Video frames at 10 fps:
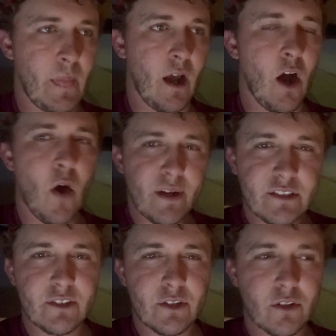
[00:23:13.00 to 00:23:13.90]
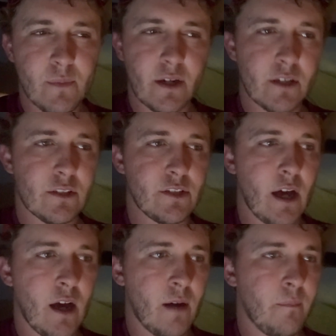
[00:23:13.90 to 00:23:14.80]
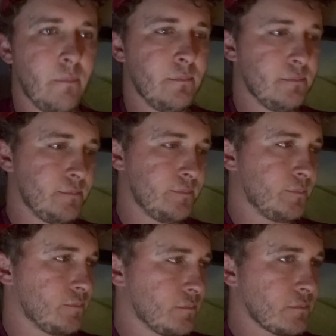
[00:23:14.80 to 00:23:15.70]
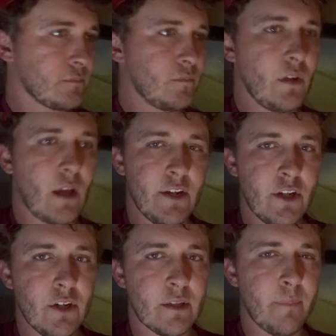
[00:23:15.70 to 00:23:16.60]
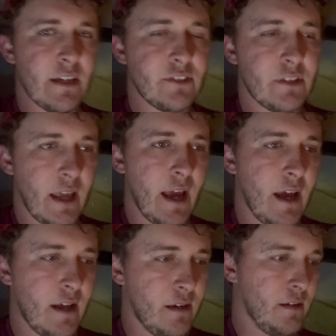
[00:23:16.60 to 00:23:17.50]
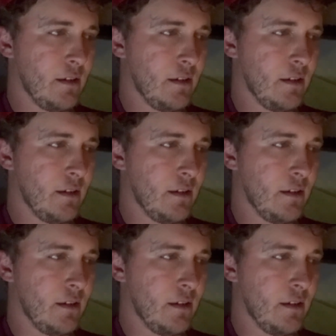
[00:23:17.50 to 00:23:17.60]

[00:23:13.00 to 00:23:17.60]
always do them a good job and do it the best you can,